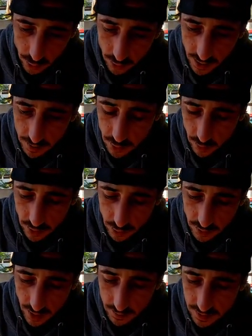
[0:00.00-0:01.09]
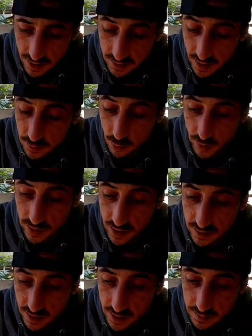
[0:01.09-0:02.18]
Two times, you win two times. Ten times, you win
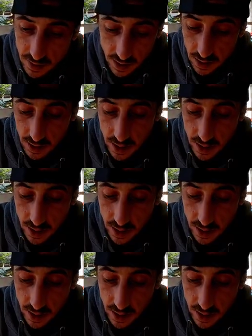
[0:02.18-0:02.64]
ten times.